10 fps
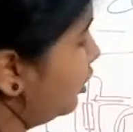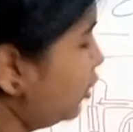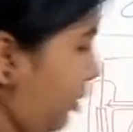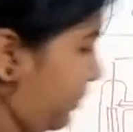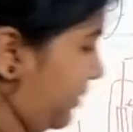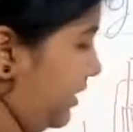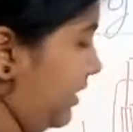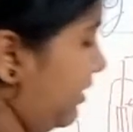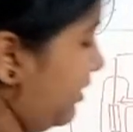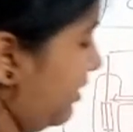Copper.
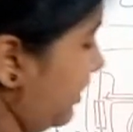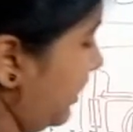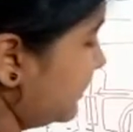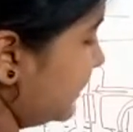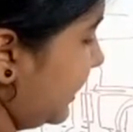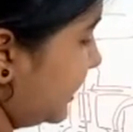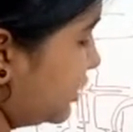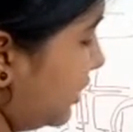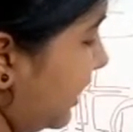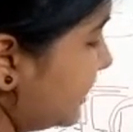Its electrolyte